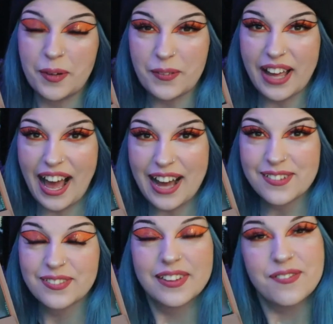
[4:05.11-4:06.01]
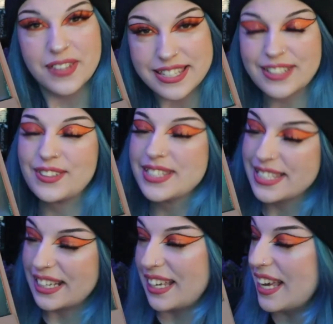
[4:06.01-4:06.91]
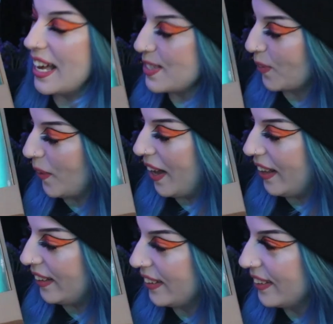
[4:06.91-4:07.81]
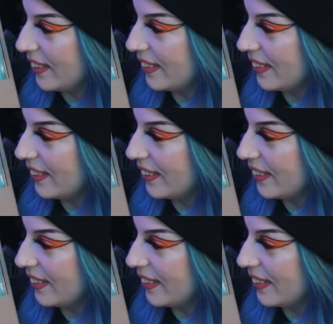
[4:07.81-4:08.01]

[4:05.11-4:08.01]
but we have the physical CD as well.